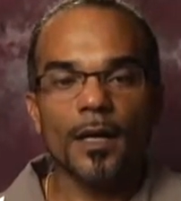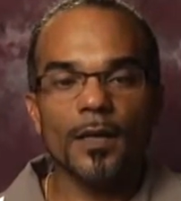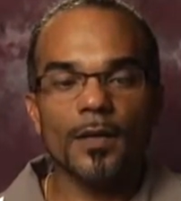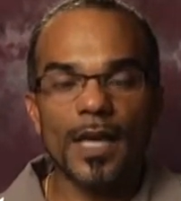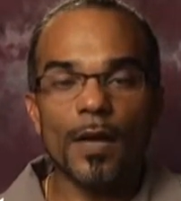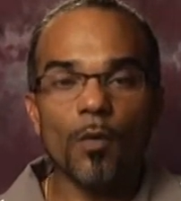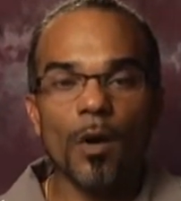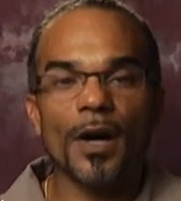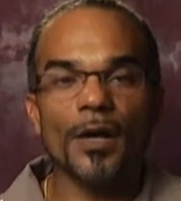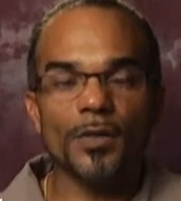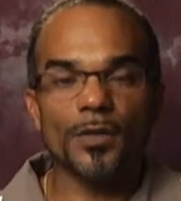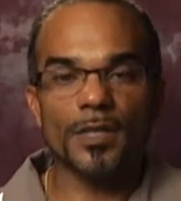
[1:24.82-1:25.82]
they will
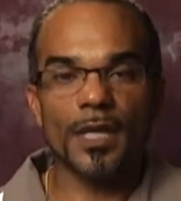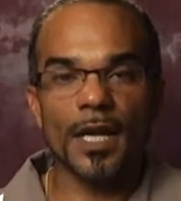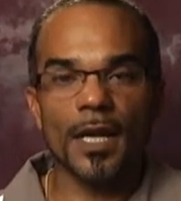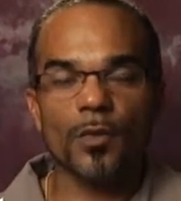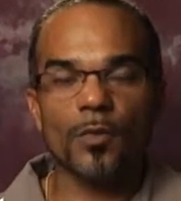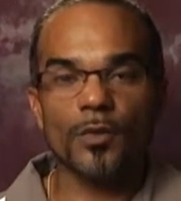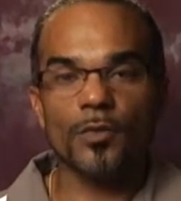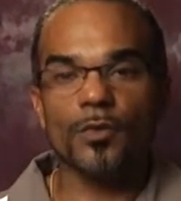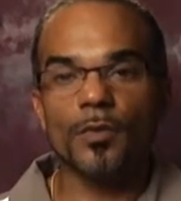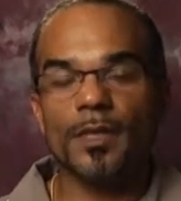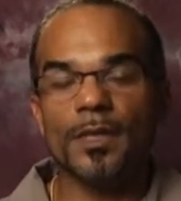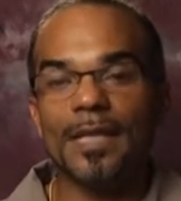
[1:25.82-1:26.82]
understand, or a
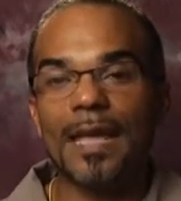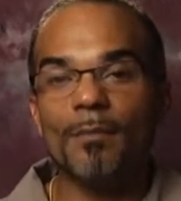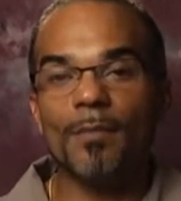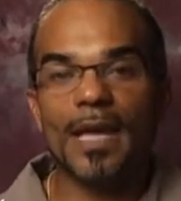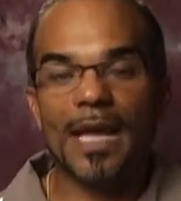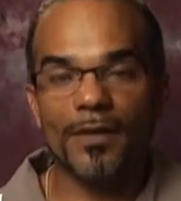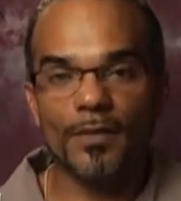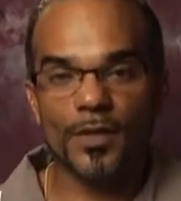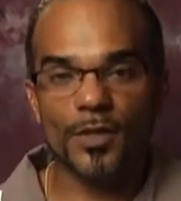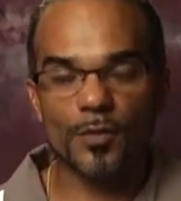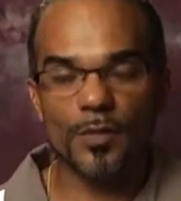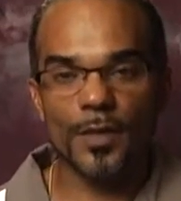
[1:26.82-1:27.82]
story that they may have
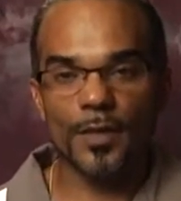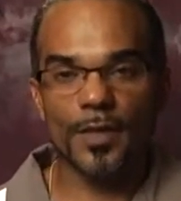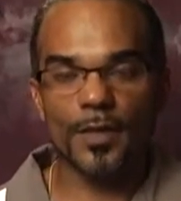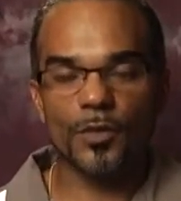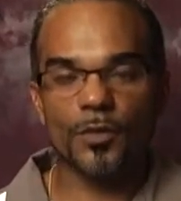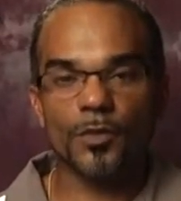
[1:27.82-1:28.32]
experienced,